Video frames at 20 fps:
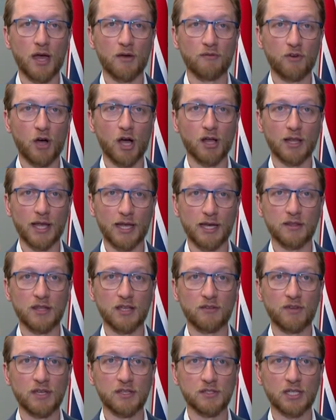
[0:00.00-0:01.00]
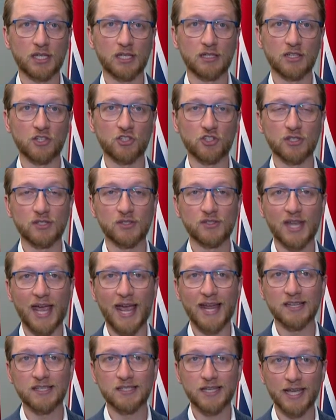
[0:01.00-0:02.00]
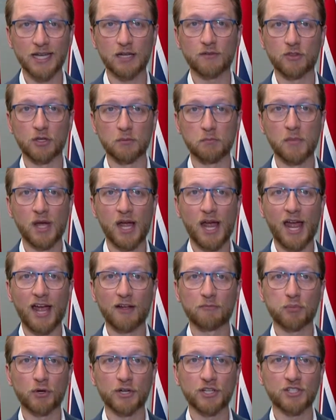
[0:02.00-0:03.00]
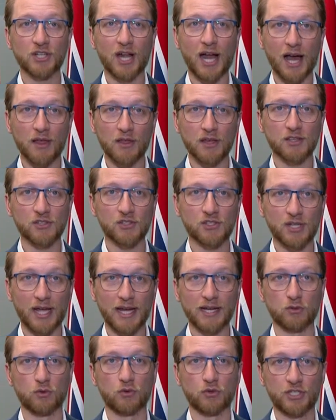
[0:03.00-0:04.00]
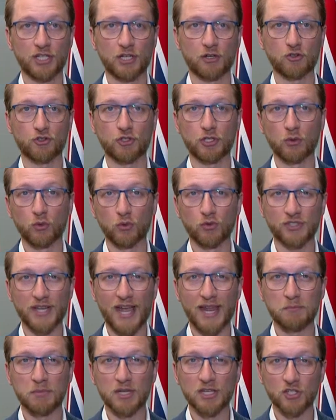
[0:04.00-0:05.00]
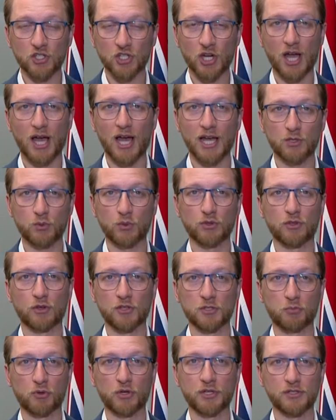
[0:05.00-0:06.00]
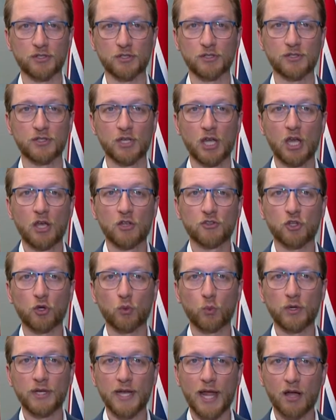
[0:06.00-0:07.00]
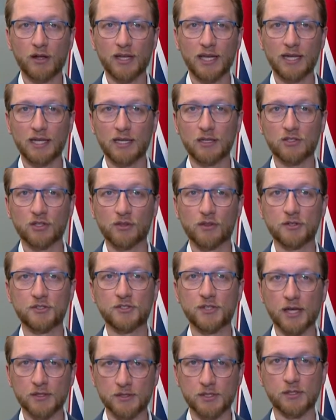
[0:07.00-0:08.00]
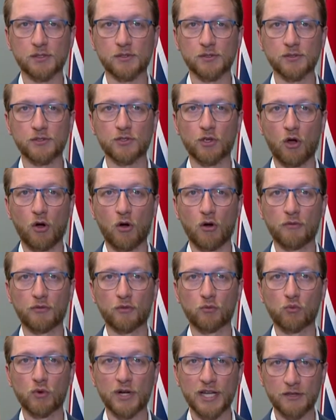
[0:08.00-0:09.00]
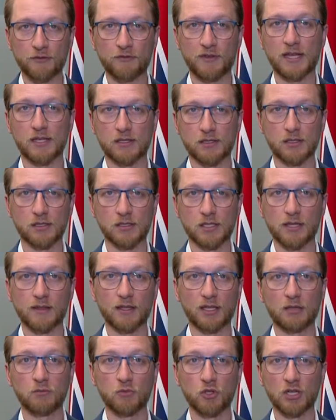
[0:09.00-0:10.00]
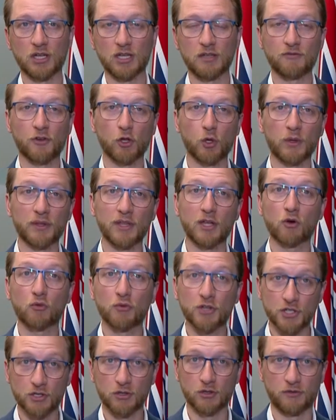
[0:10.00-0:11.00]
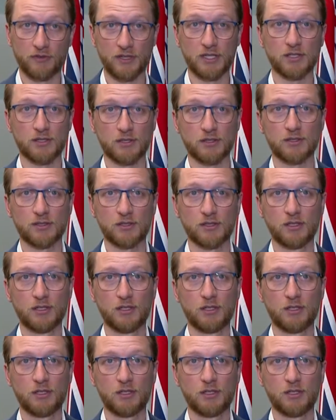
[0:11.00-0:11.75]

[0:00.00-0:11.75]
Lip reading: violated their visa conditions, and 10 of them have breached other state or territory laws and been charged with those breaches. So we're now getting into the dozens of re-offences in the community following their original offences.